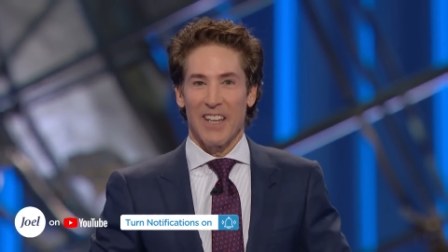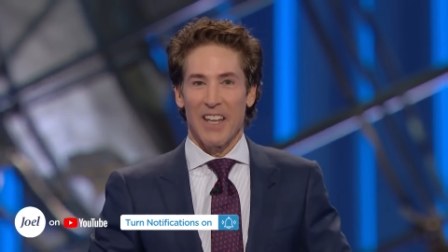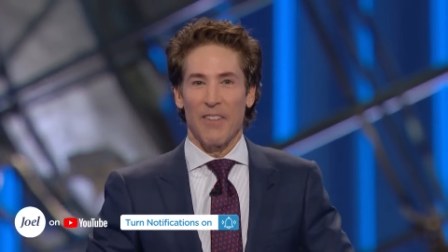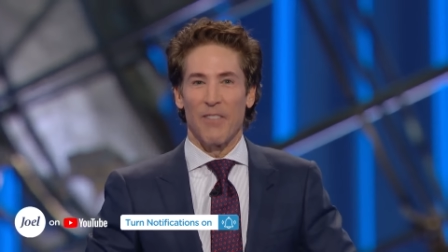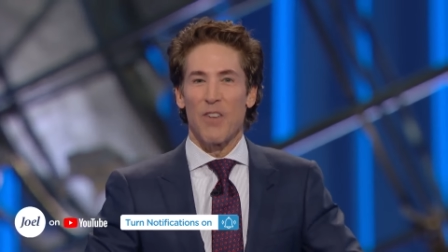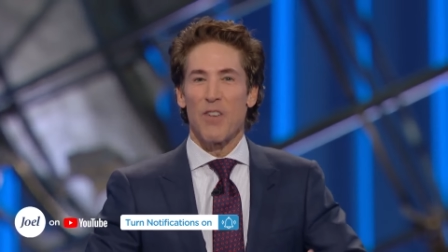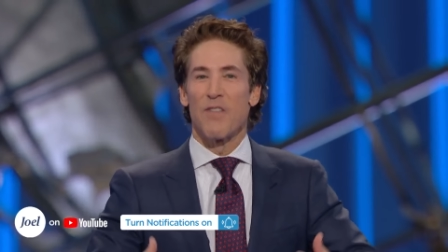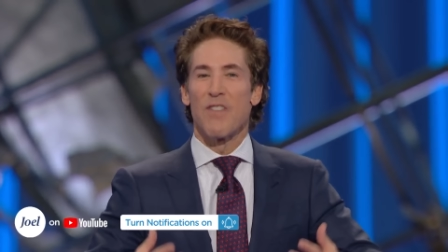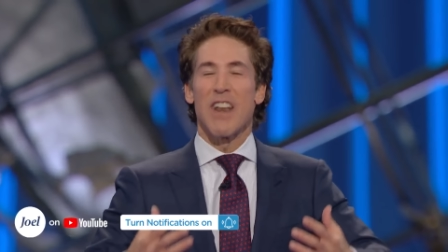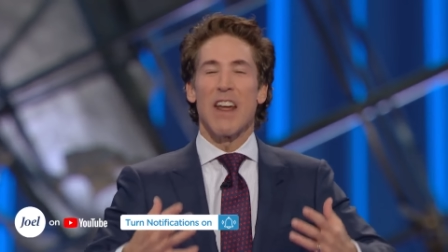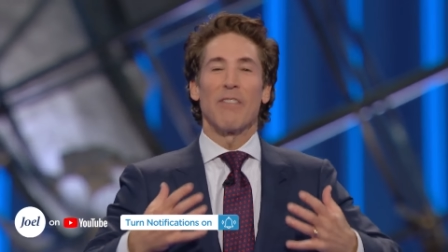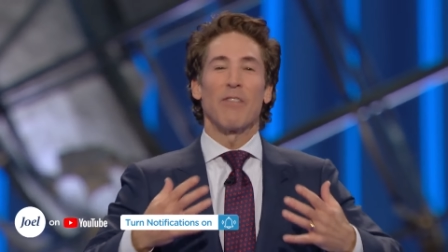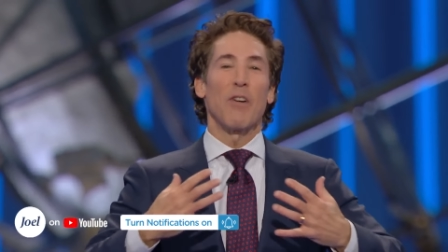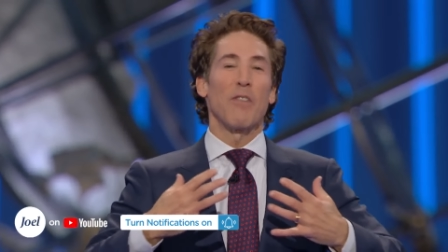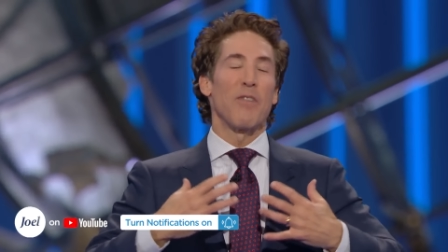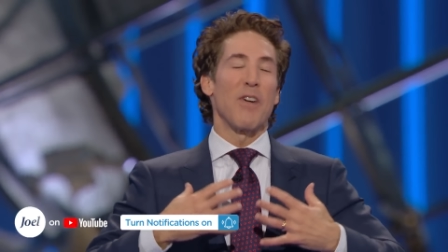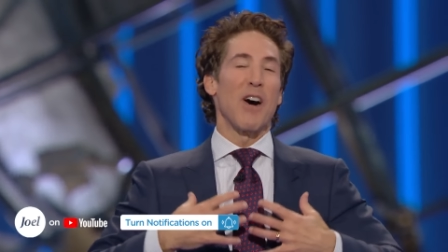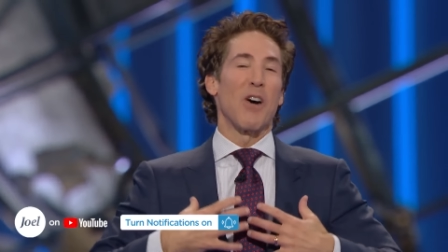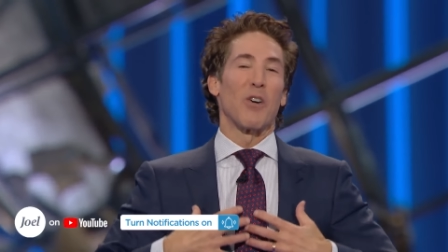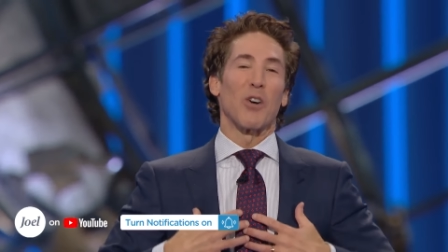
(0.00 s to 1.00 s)
If you've
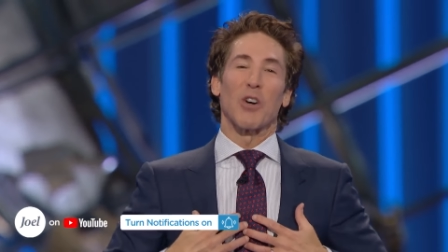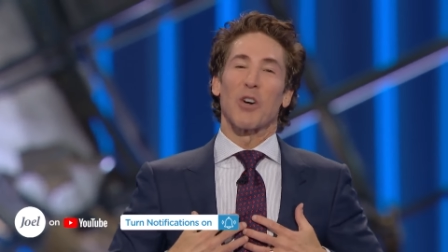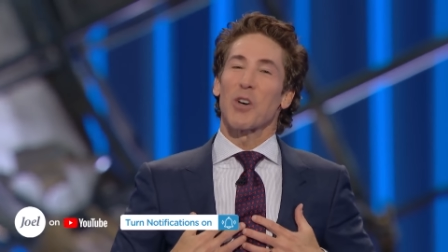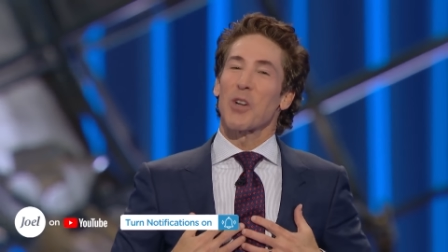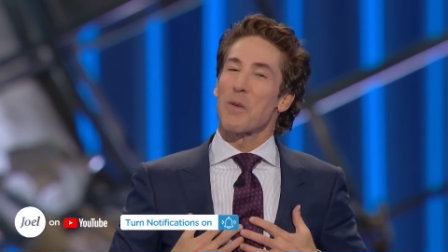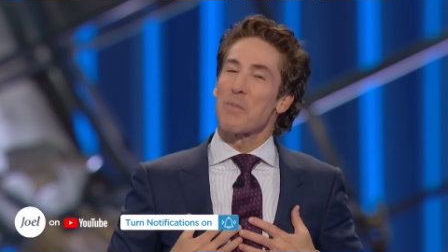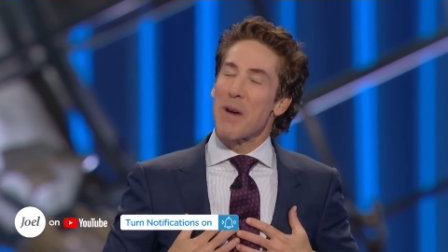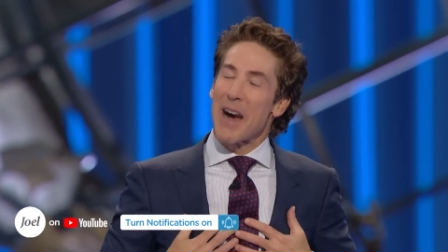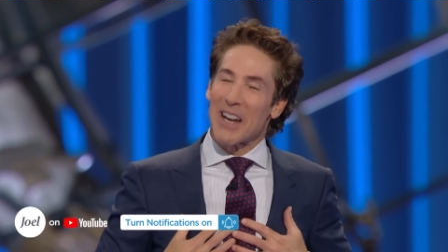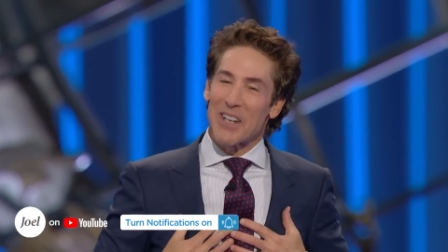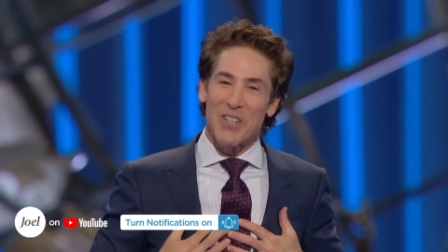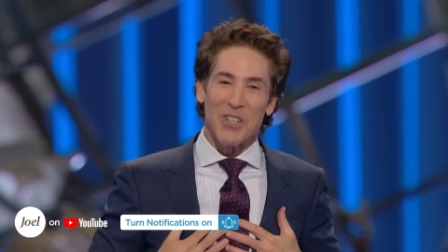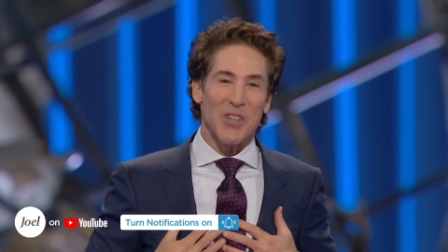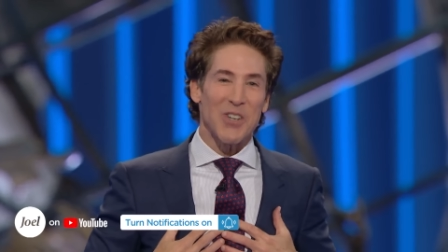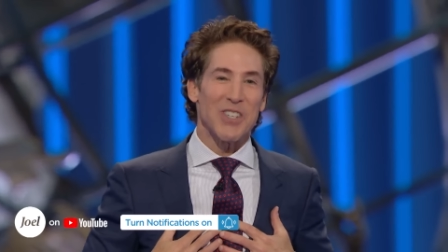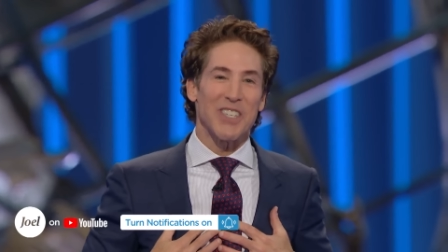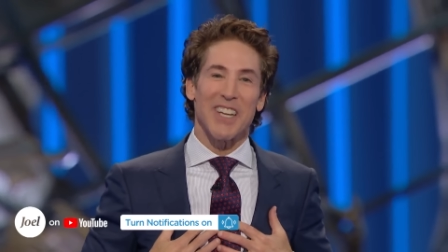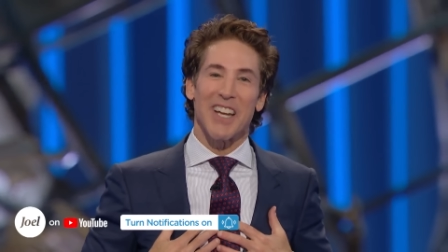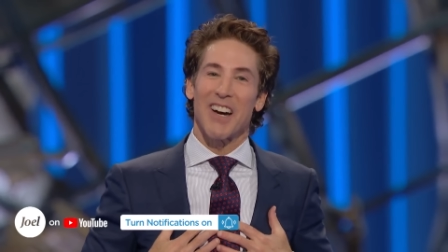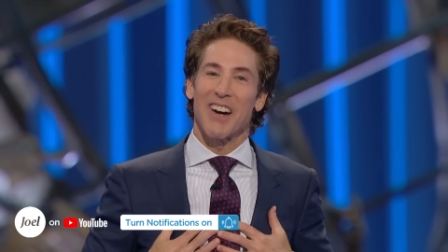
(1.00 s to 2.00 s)
never felt good about
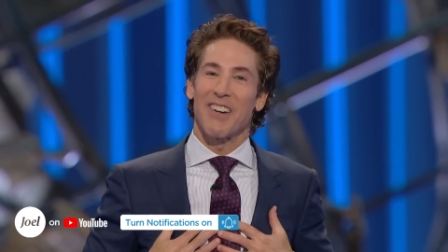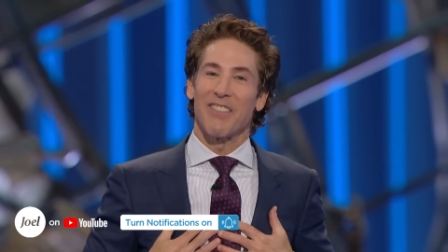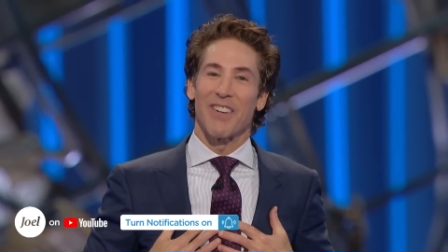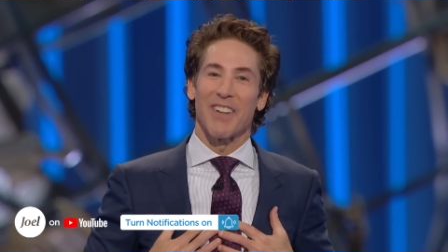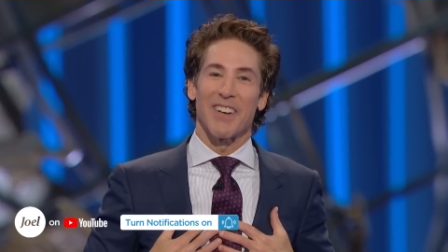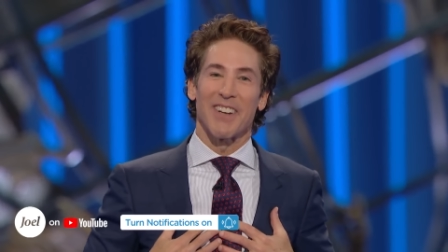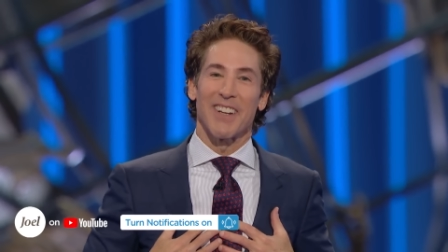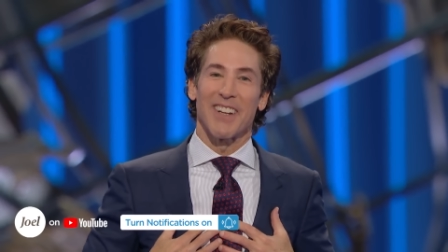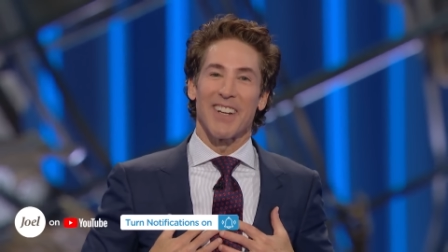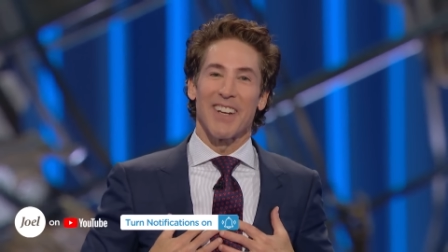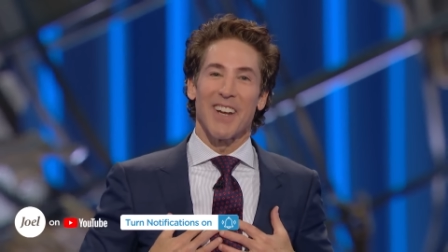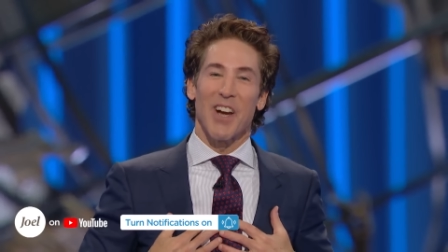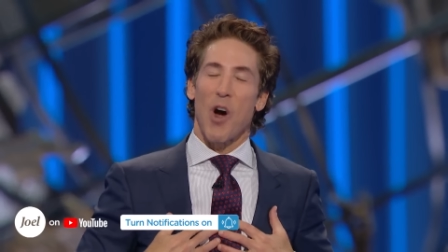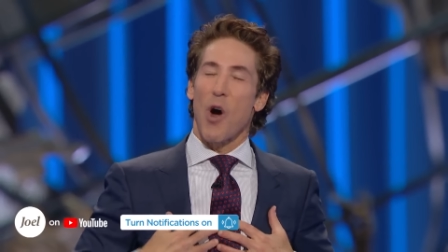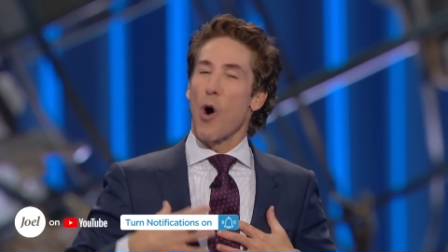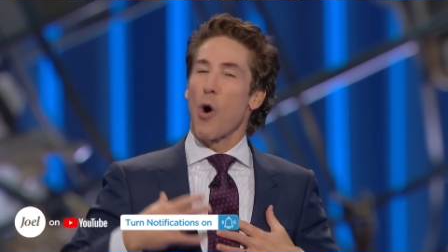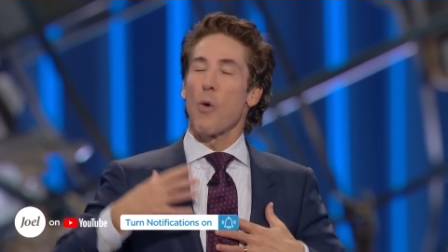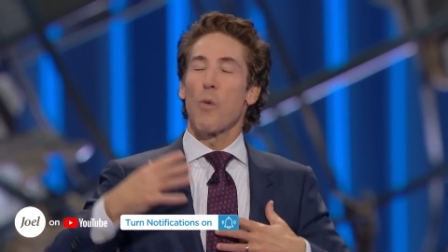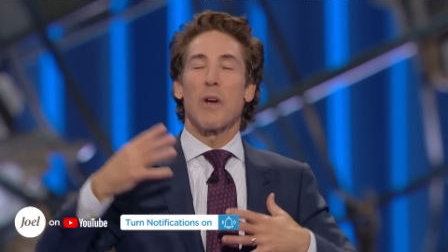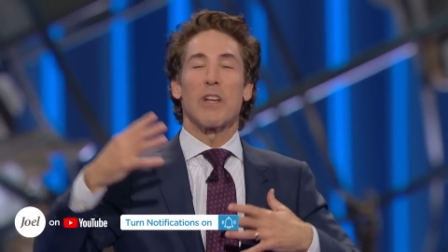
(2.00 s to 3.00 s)
yourself and
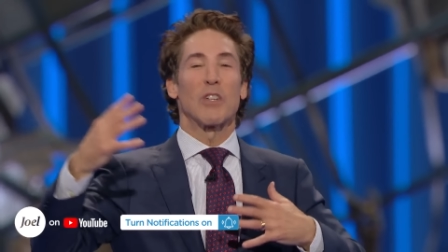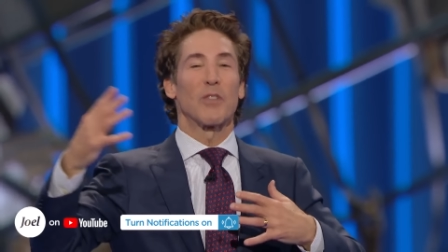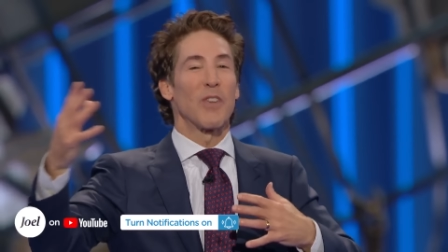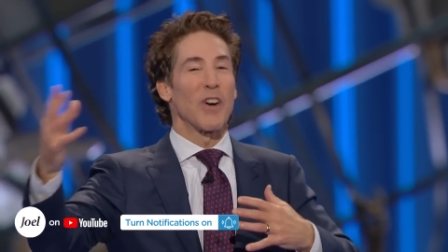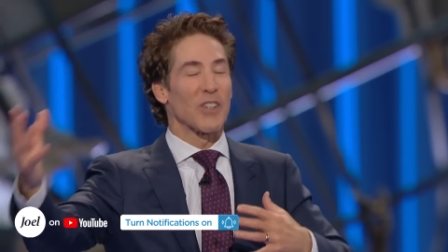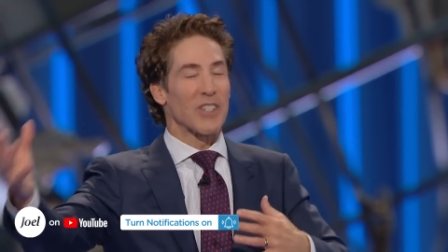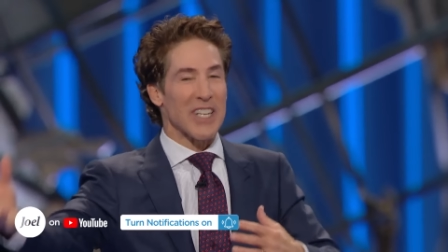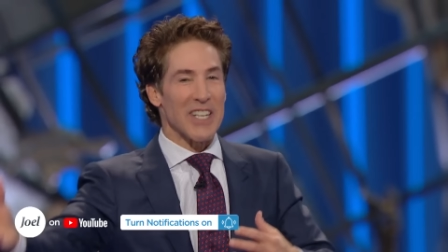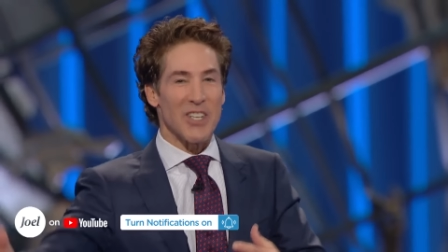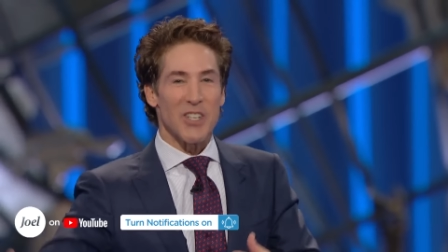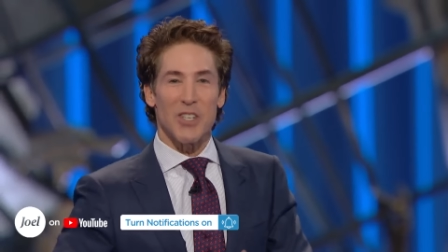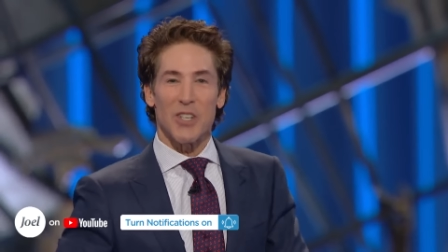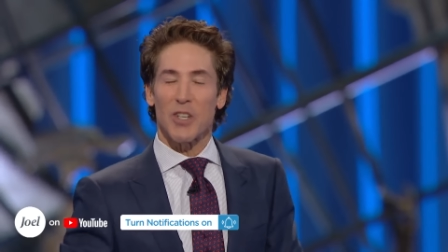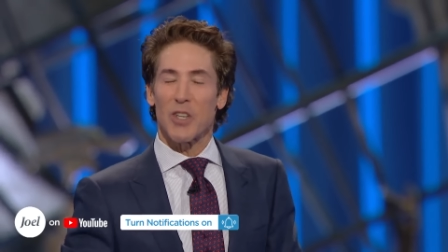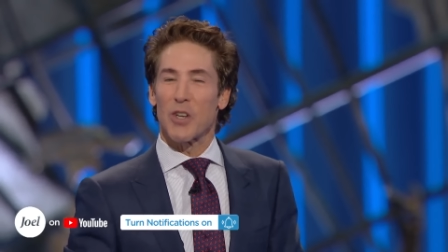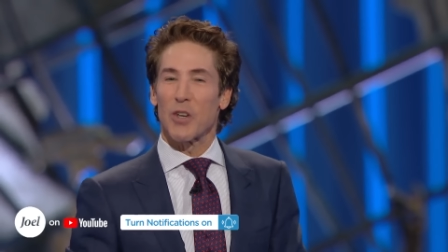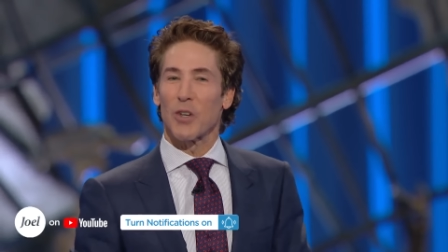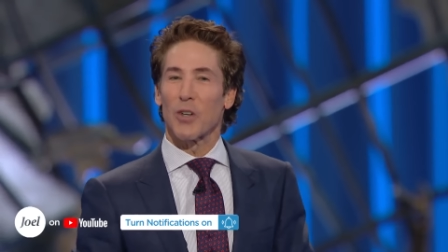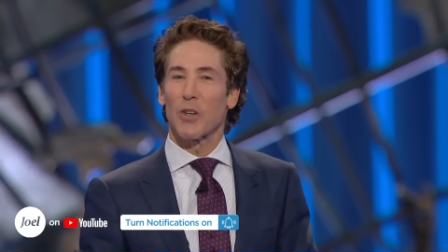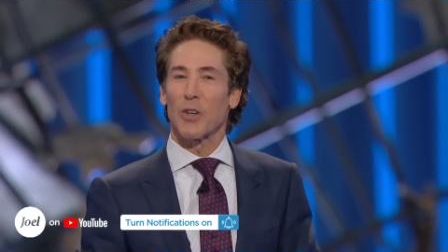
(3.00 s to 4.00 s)
always felt
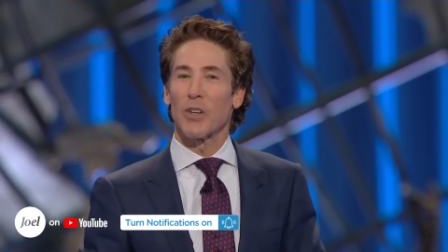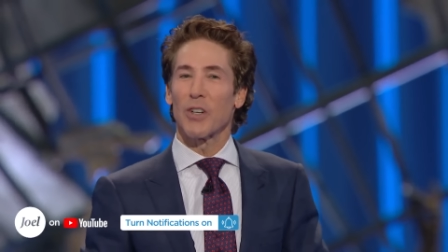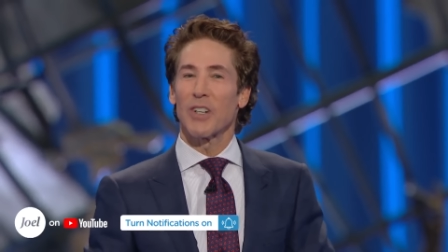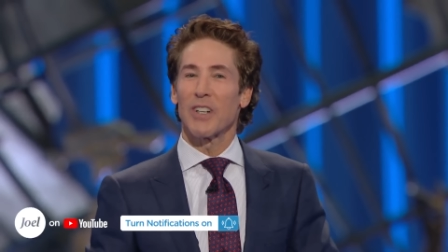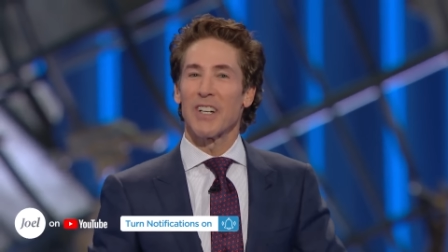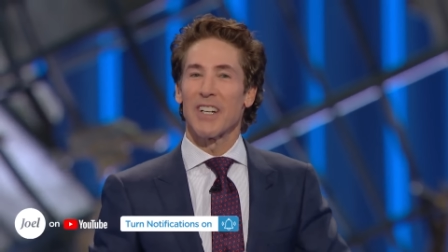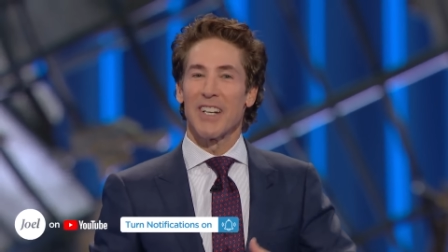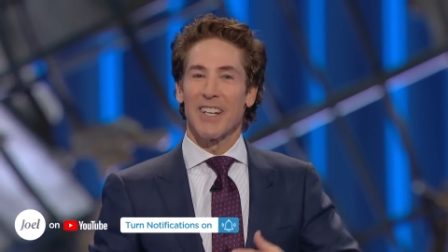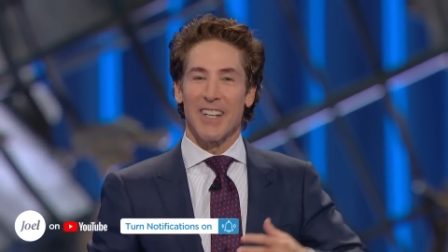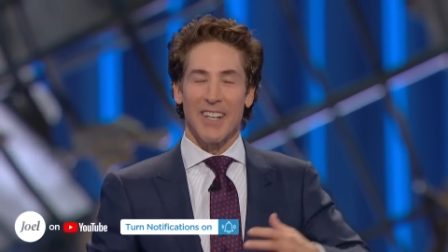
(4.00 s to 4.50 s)
insecure,